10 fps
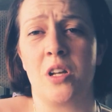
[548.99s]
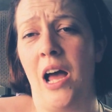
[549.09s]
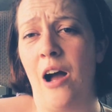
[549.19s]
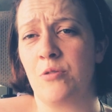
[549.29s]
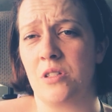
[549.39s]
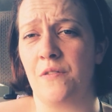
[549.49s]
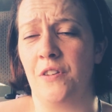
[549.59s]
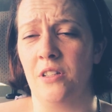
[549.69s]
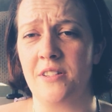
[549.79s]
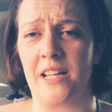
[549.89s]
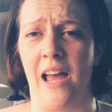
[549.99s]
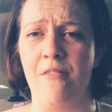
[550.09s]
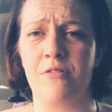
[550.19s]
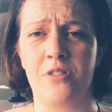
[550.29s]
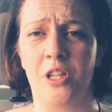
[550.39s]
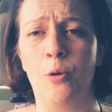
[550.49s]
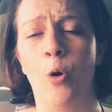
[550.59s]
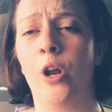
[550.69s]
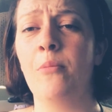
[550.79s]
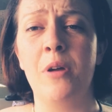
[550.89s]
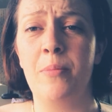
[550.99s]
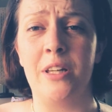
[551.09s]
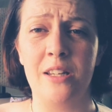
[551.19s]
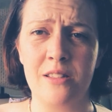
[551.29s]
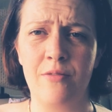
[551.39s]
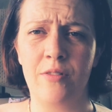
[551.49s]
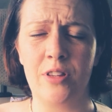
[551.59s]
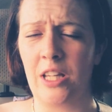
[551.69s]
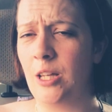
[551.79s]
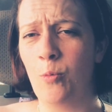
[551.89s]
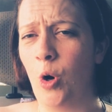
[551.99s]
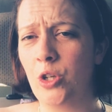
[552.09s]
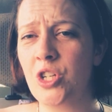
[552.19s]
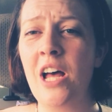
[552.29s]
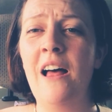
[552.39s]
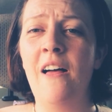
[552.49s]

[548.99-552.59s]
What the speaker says: and how does it feel to get everything you want, and maybe it is everything you want,